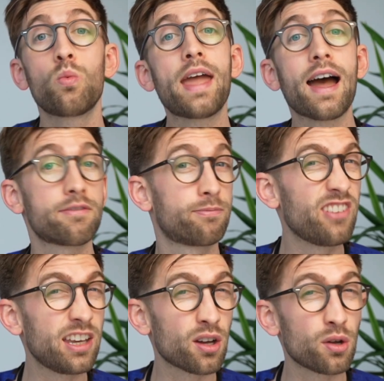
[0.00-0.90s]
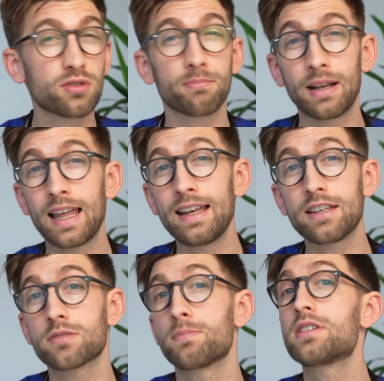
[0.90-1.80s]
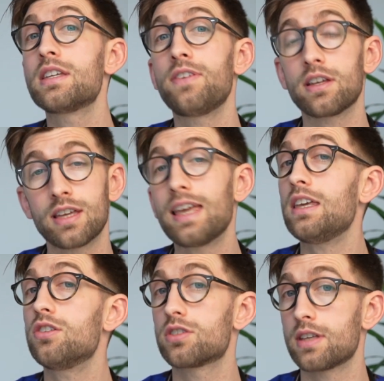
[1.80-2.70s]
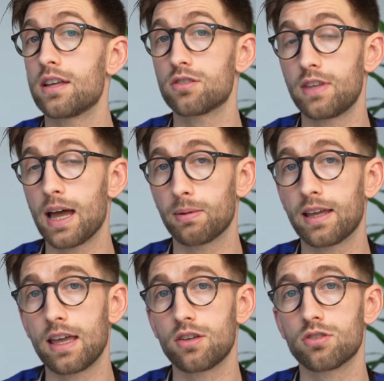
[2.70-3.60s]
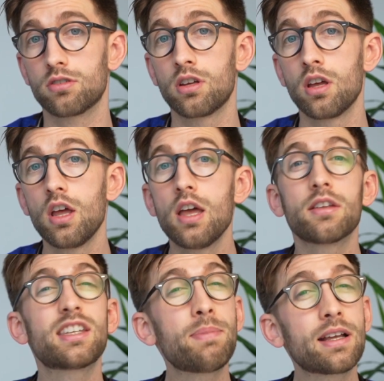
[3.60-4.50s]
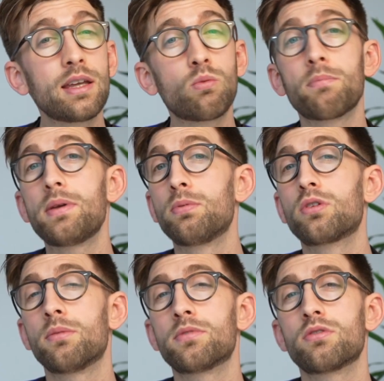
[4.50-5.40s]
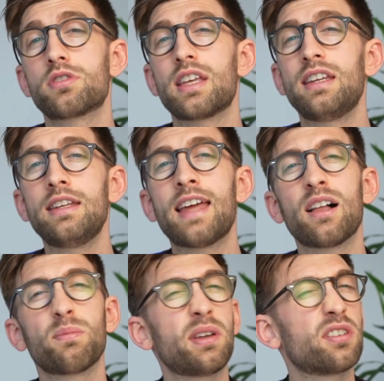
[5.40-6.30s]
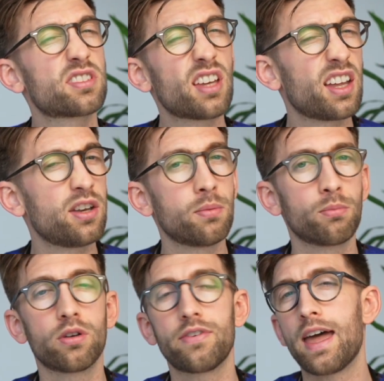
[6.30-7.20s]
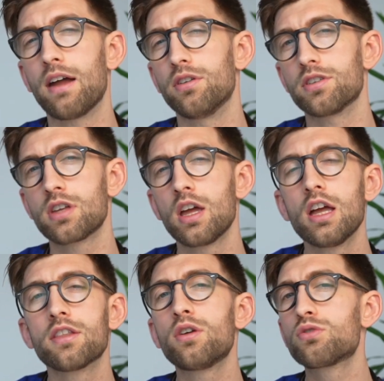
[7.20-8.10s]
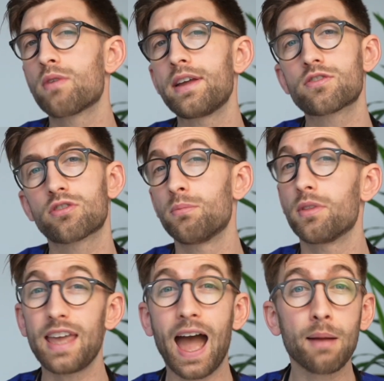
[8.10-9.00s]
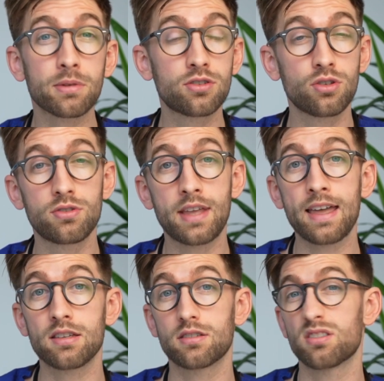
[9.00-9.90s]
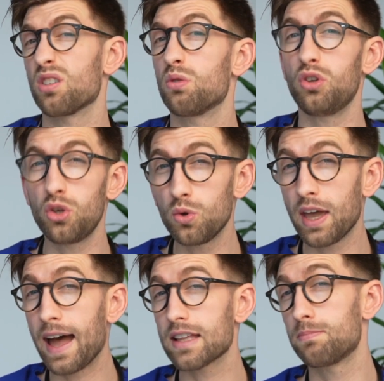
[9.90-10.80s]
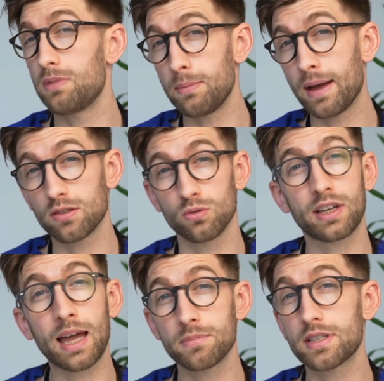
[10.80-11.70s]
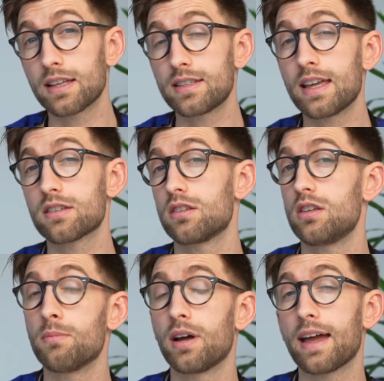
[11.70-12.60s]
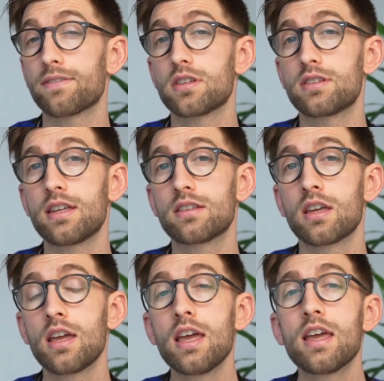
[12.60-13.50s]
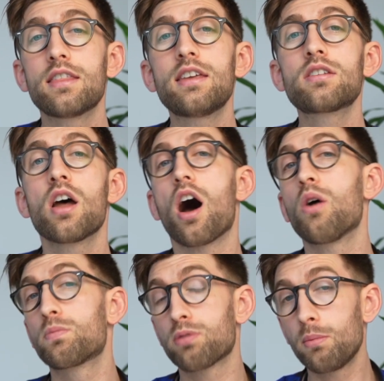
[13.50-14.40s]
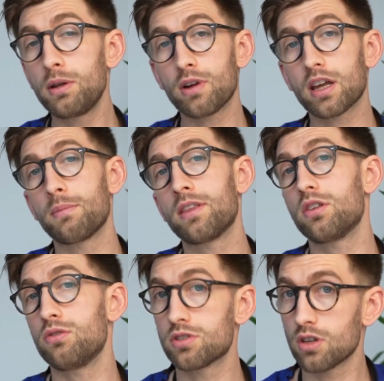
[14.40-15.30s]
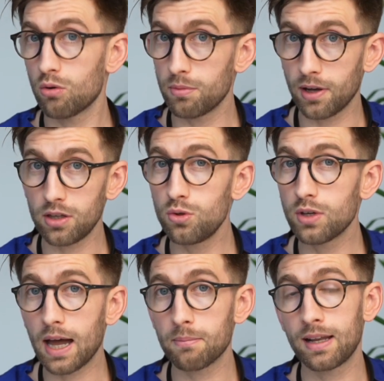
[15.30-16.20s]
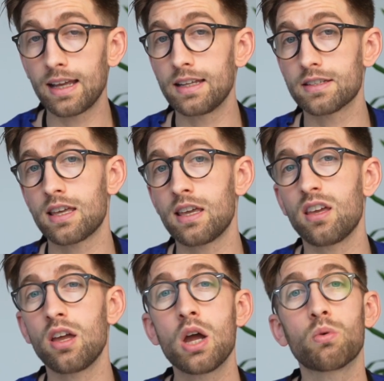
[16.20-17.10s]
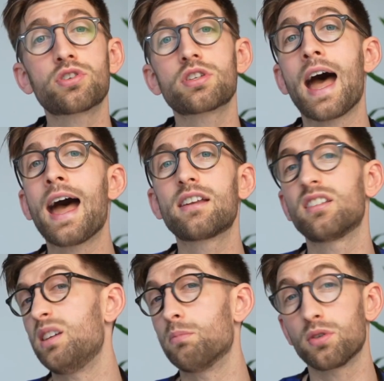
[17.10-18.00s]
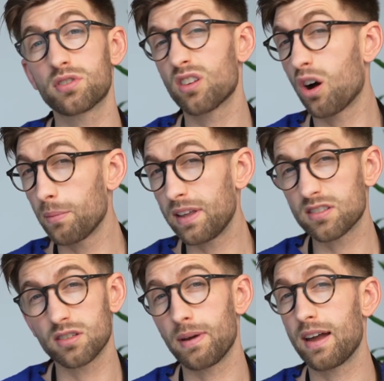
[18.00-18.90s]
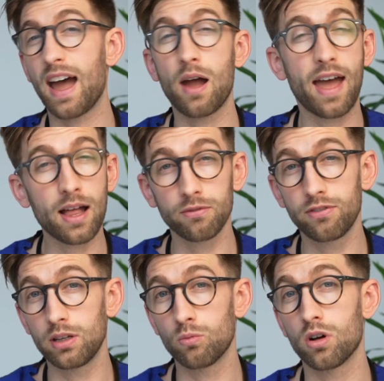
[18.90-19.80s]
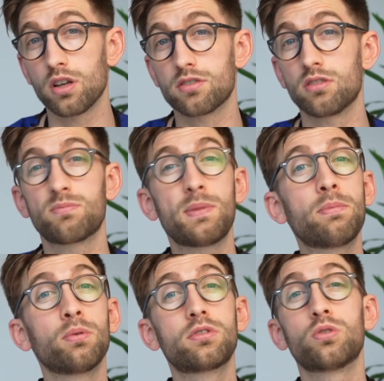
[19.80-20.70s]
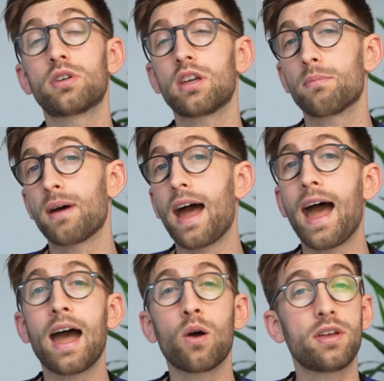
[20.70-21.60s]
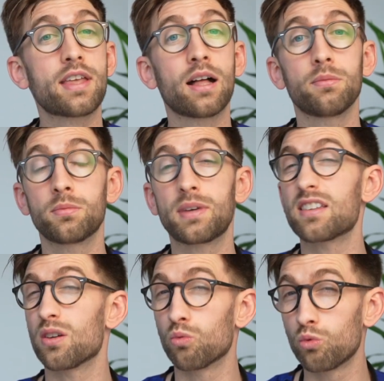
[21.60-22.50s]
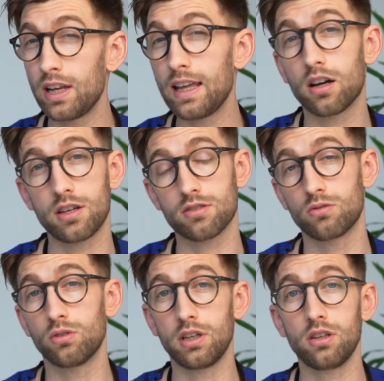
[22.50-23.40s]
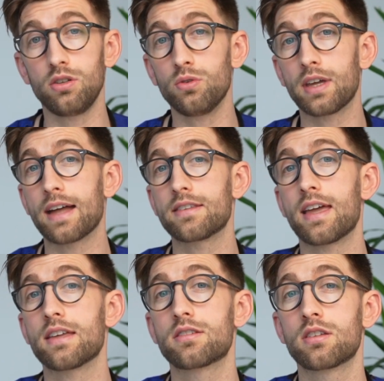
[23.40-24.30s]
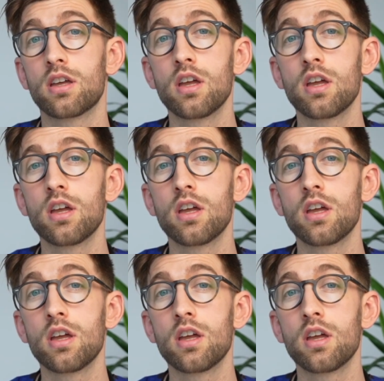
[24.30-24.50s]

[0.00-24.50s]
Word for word: we have videos and playlists specific to each stage of the application. Typically, when people come to us, they need help in a certain number of areas. Those range from the aptitude tests, so UCAT, BMAT or GAMSAT tests that you might have to sit. This, I would probably recommend that you you start with my UCAT playlist here, which has had the most comments about how helpful it was and people talking about how it helped them get a really high score in the UCAT test.